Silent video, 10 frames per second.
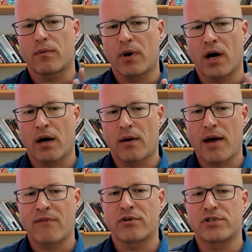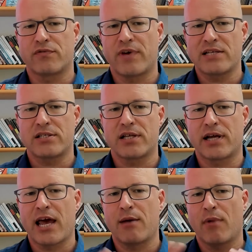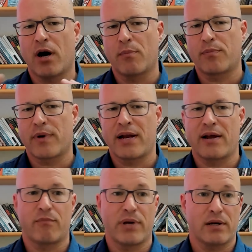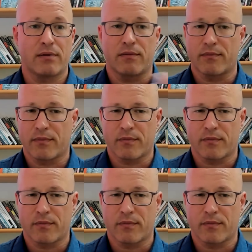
adverse events that came up and have been,